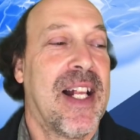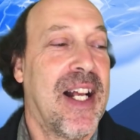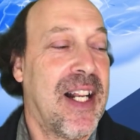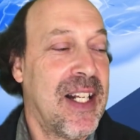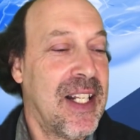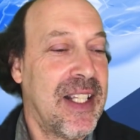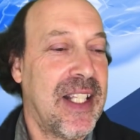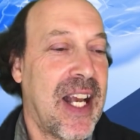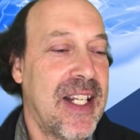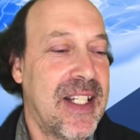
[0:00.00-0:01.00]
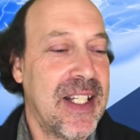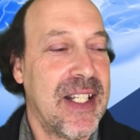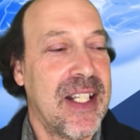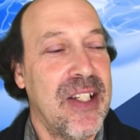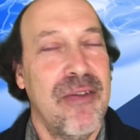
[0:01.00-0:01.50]
The
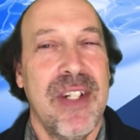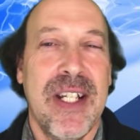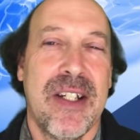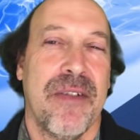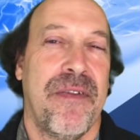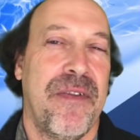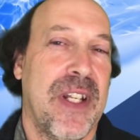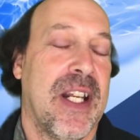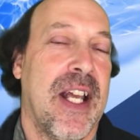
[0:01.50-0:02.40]
idea that you need to fit